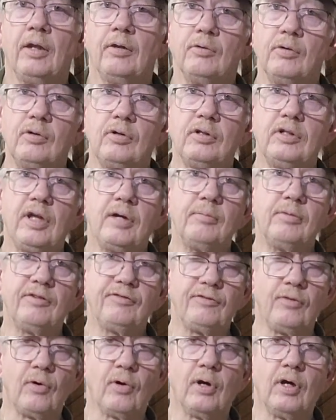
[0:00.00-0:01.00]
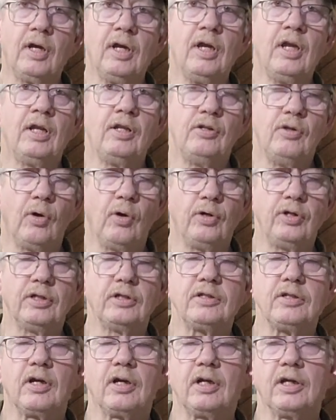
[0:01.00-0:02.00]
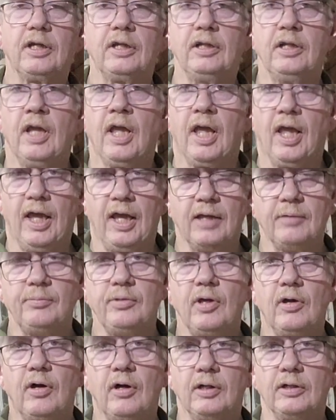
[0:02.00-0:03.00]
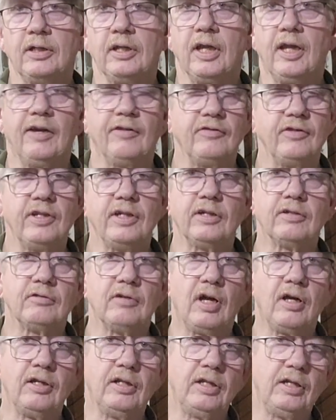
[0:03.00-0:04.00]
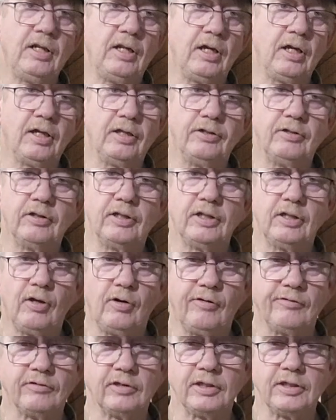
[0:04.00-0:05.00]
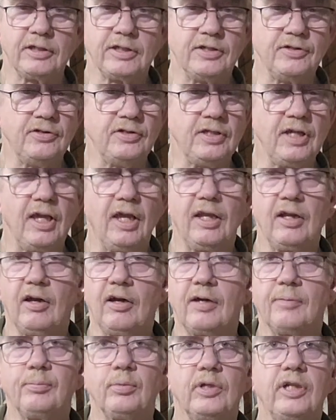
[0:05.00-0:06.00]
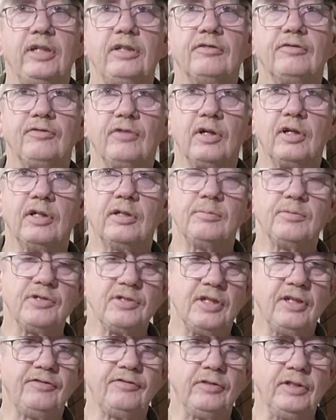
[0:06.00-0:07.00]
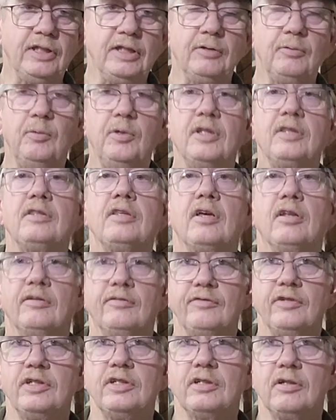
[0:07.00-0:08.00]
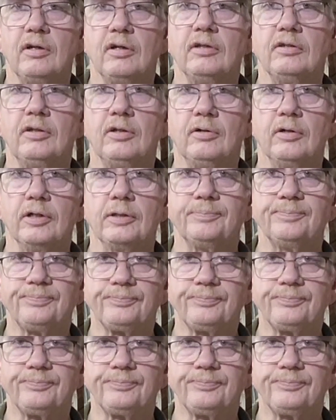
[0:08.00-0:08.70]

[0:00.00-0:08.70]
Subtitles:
Rule number 4, know your target and beyond. Everything around it, under it, over it, because you can't operate your firearm safely with tunnel vision ongoing.